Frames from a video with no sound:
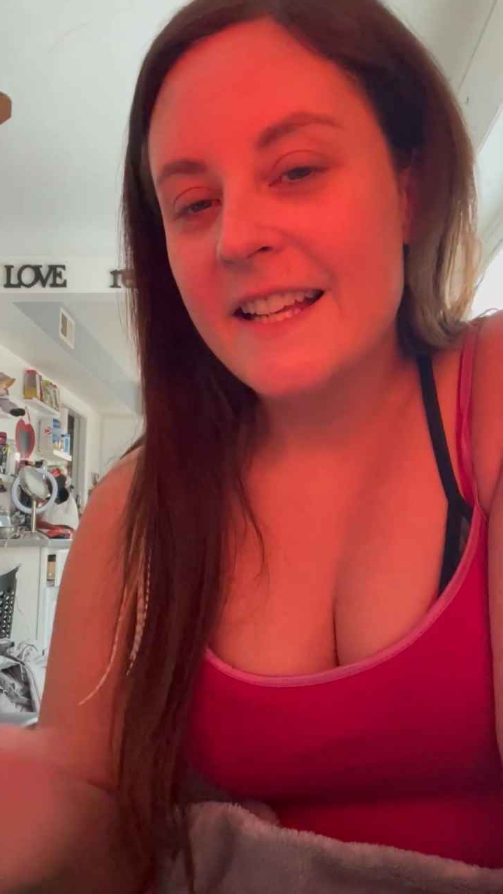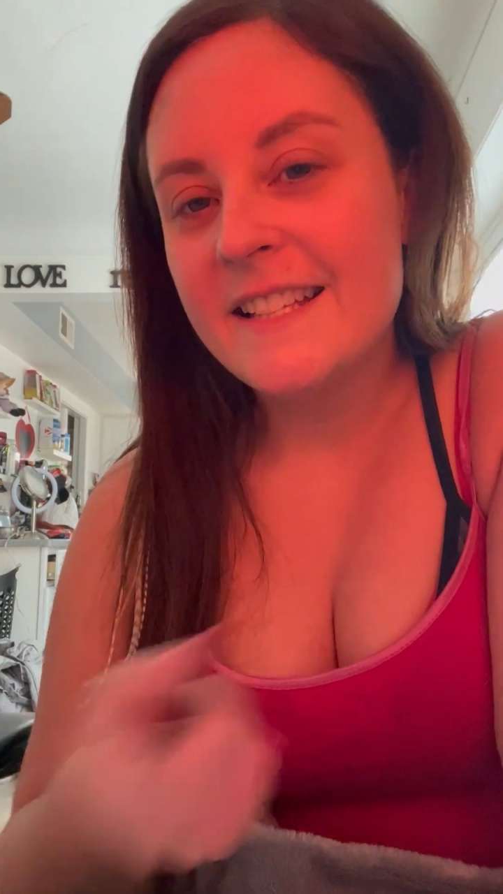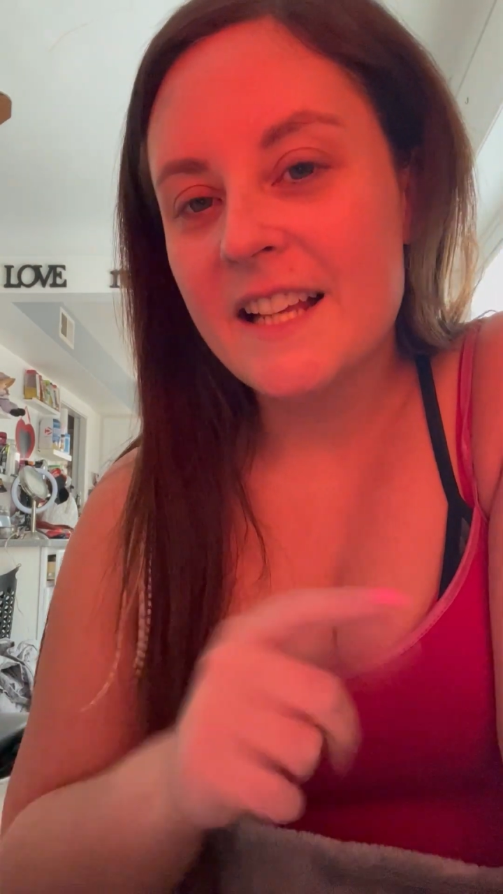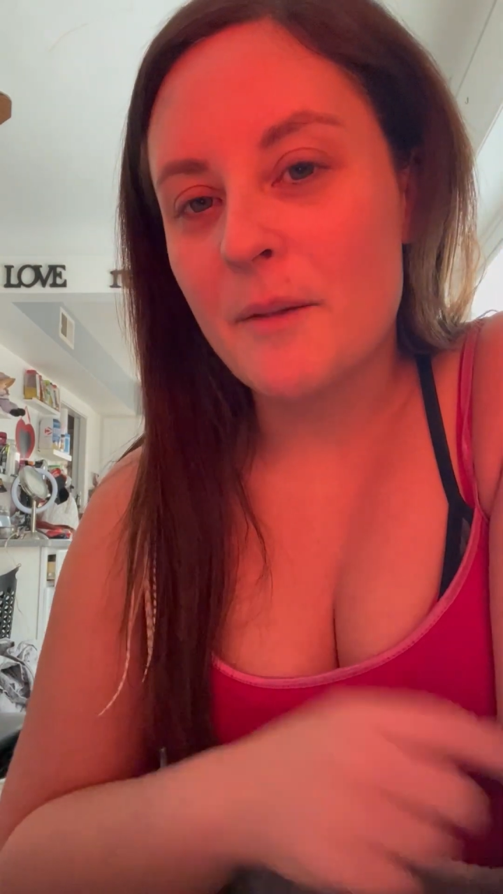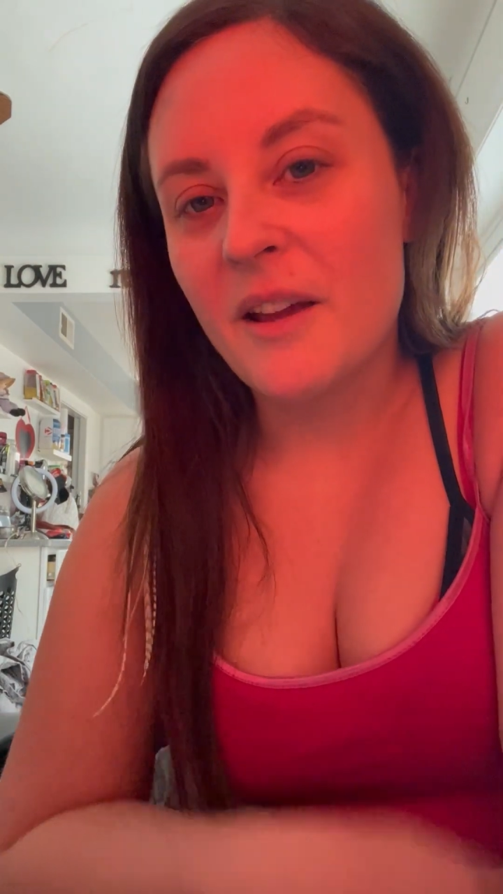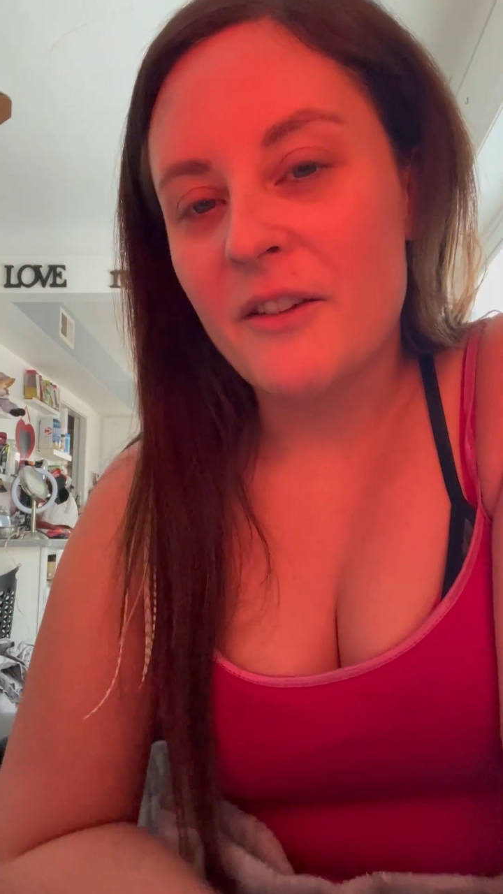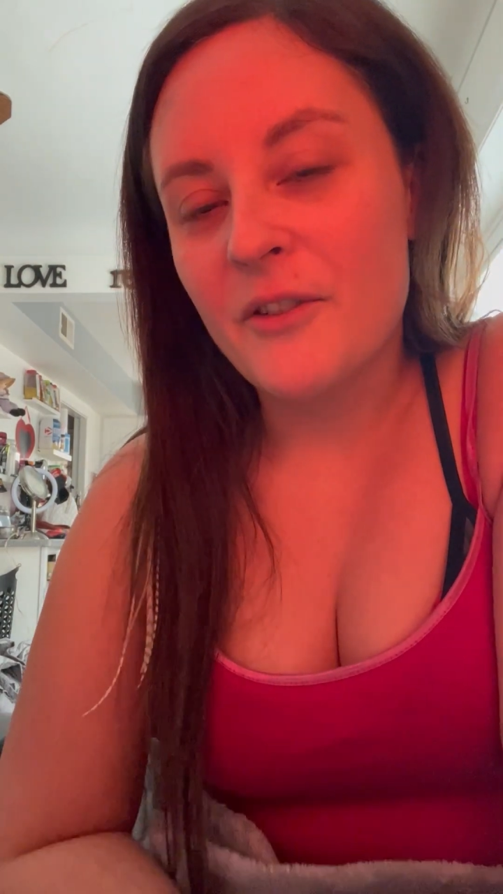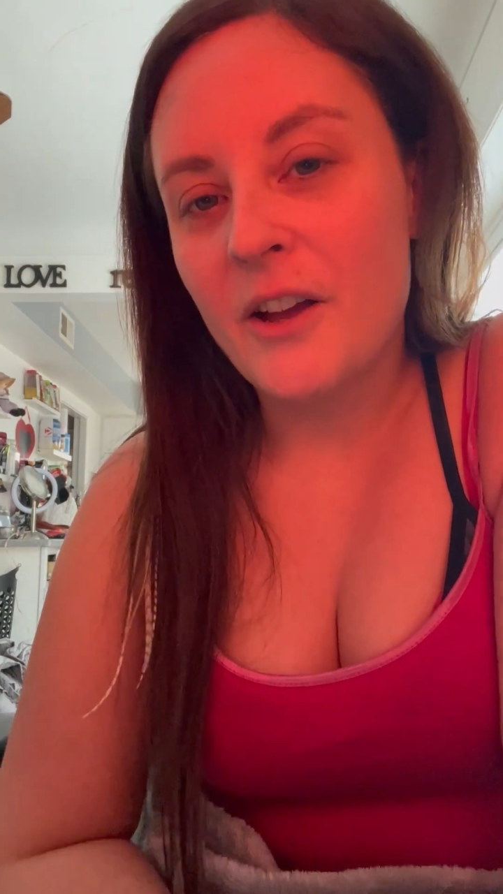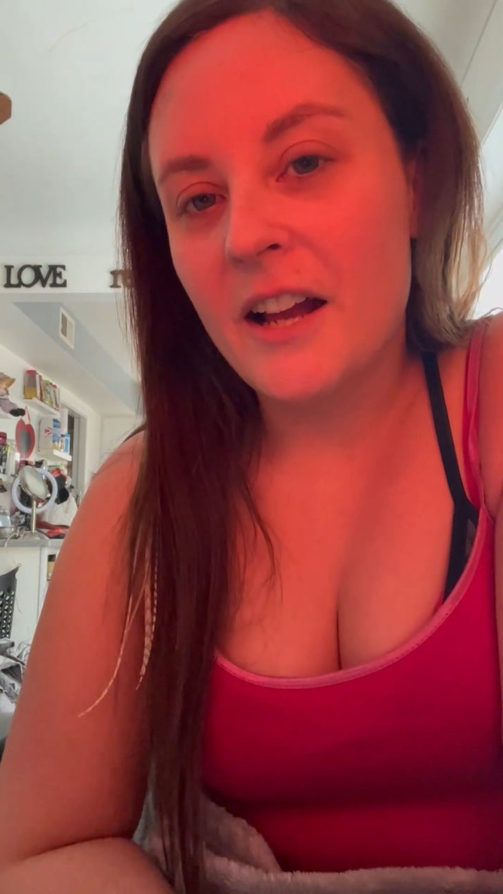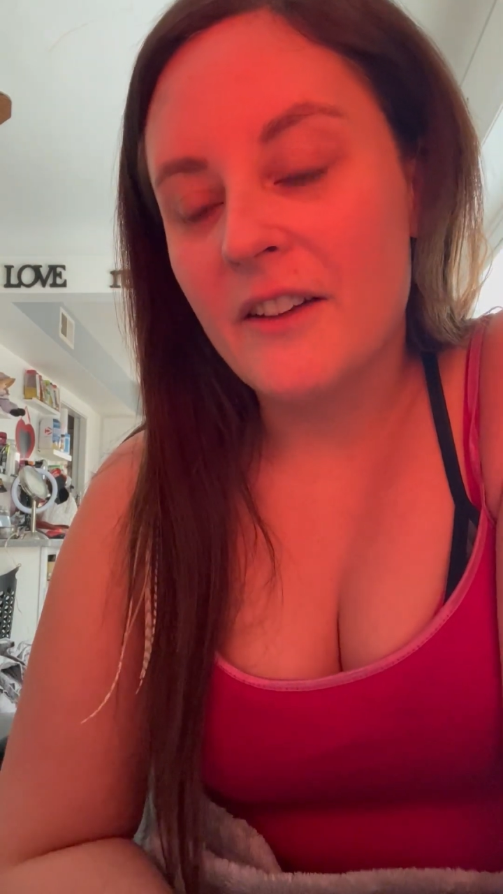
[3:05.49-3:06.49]
It's gonna make you
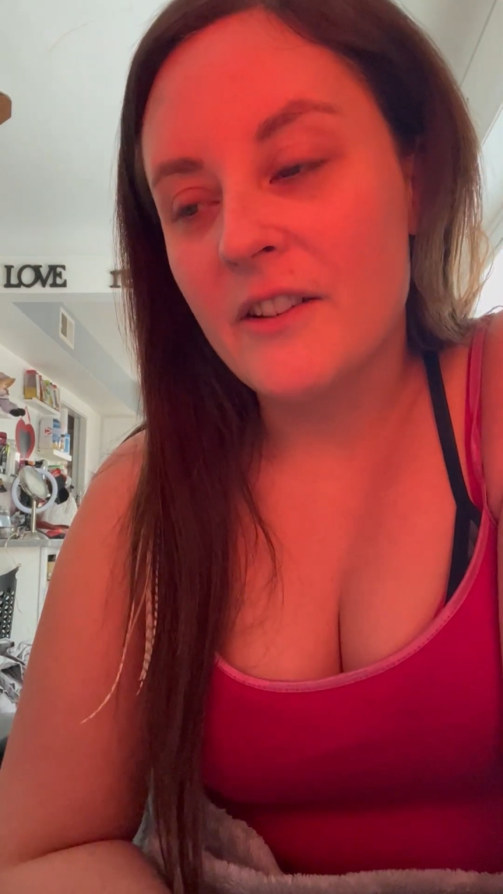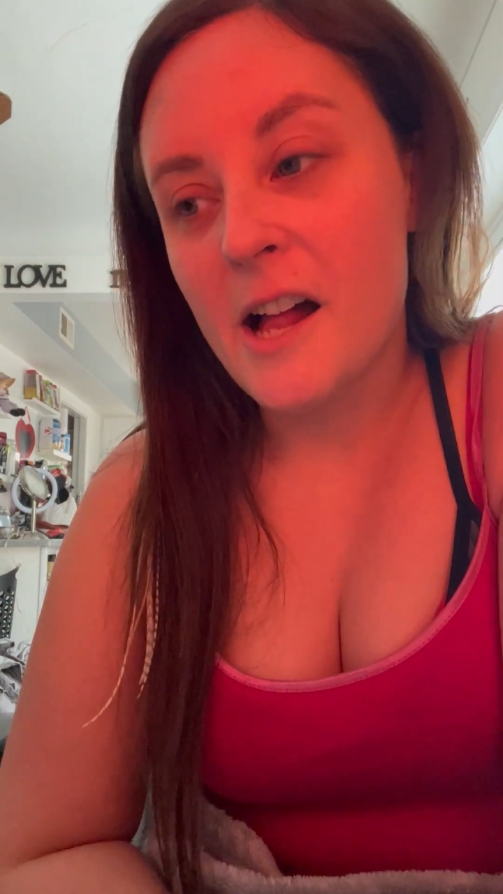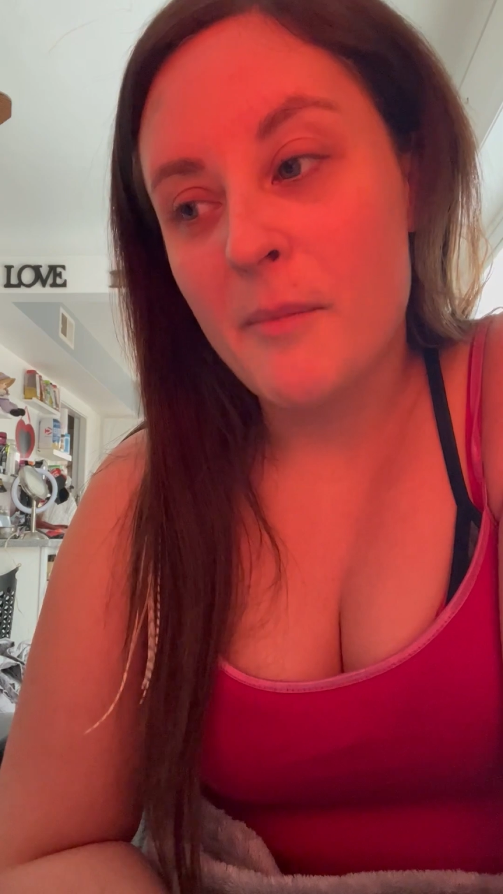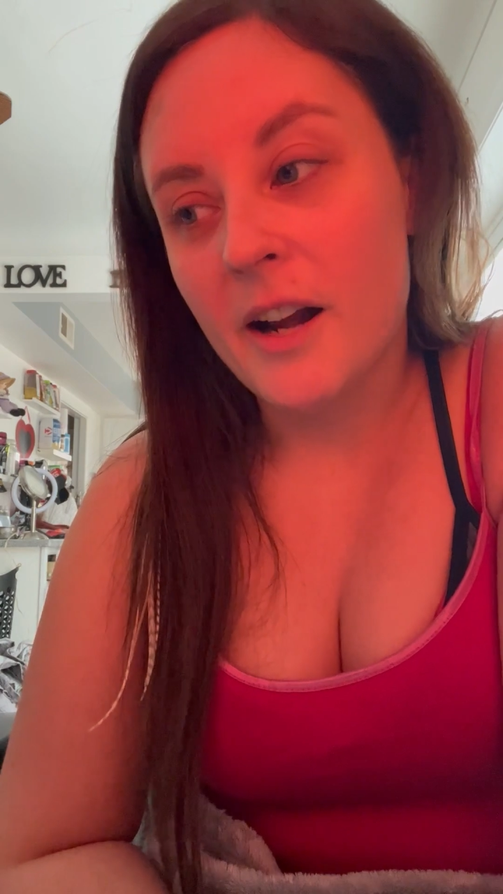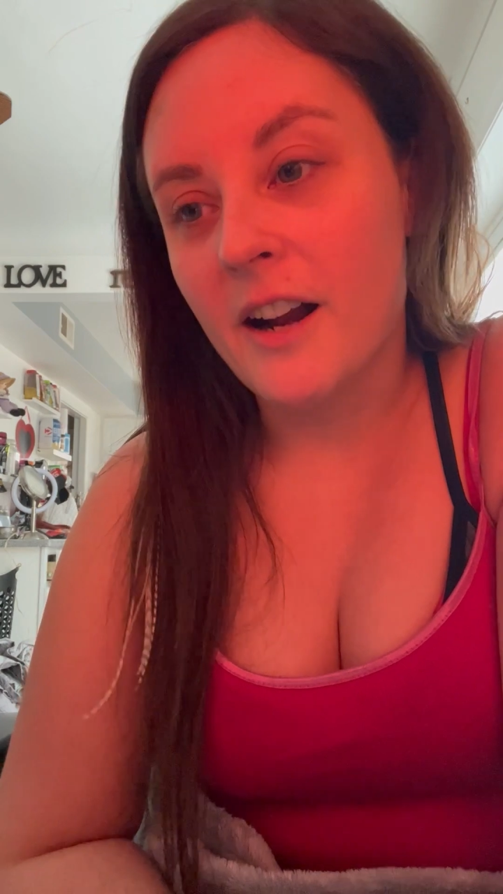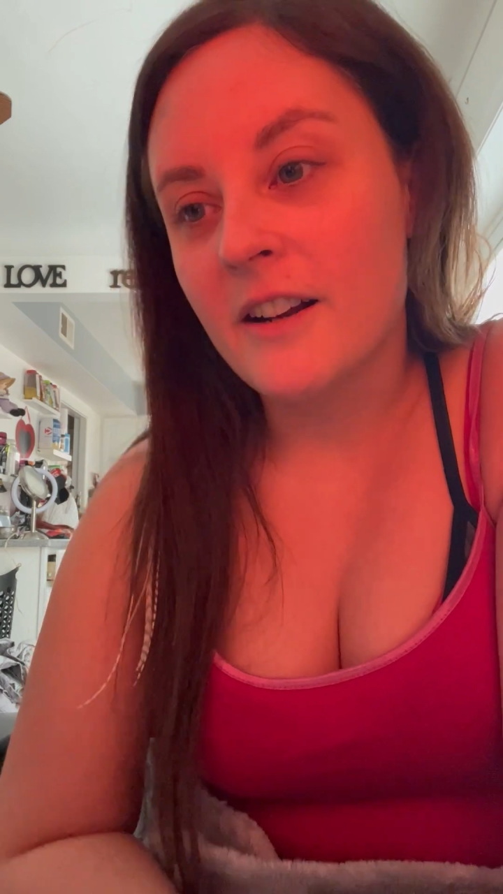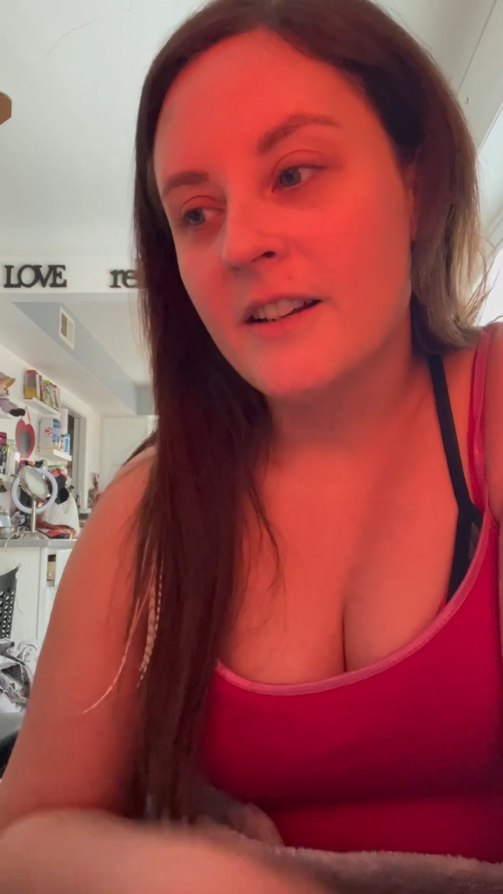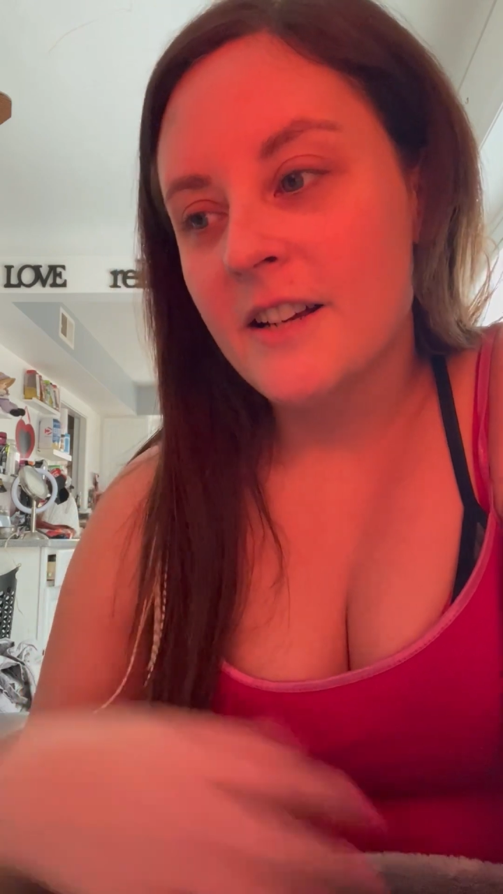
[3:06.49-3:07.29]
feel a heck of a lot better.